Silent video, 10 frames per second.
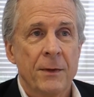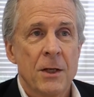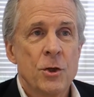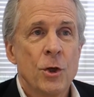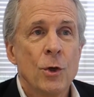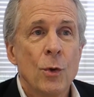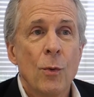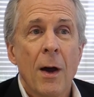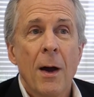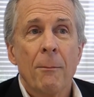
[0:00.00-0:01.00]
So the stock
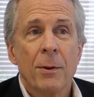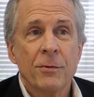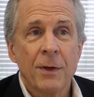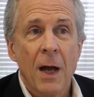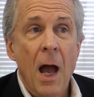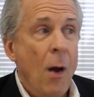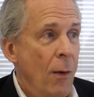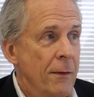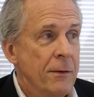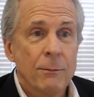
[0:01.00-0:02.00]
market's been much better.
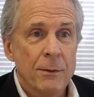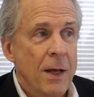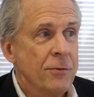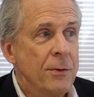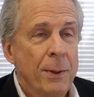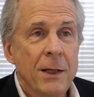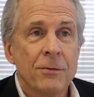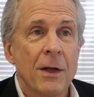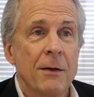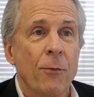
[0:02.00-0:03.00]
S&P has
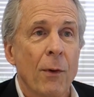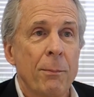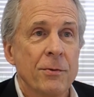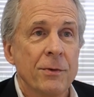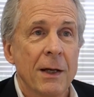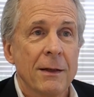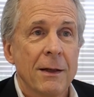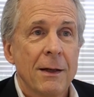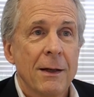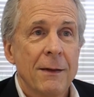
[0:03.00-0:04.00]
done 4%.
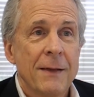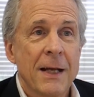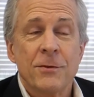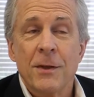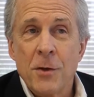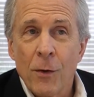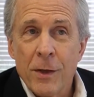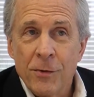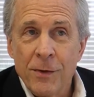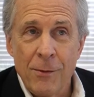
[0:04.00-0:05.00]
That's the
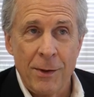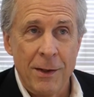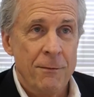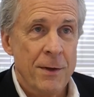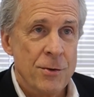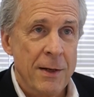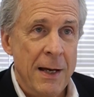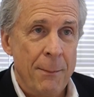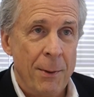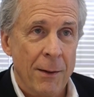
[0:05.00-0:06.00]
dirty secret of venture
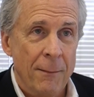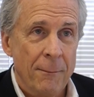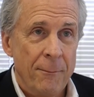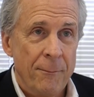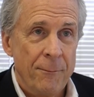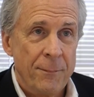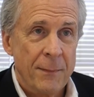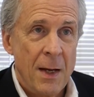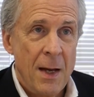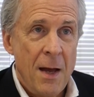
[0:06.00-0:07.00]
capital.
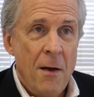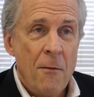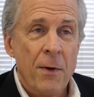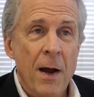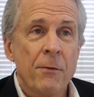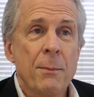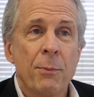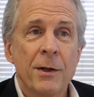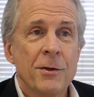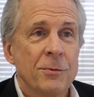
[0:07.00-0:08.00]
For every
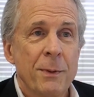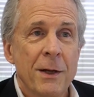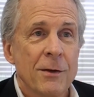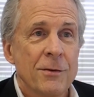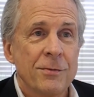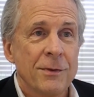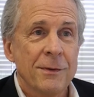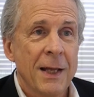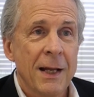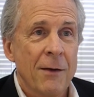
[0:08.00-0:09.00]
Britney Spears
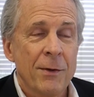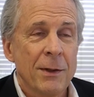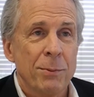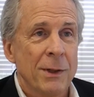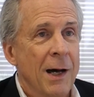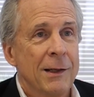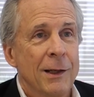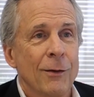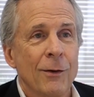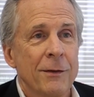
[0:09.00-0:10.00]
that every blonde
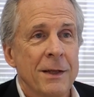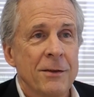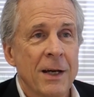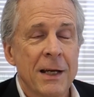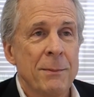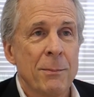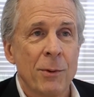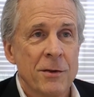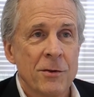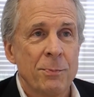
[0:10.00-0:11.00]
little girl thinks I can be
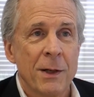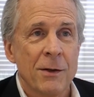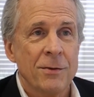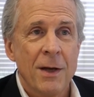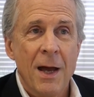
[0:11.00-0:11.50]
Britney Spears,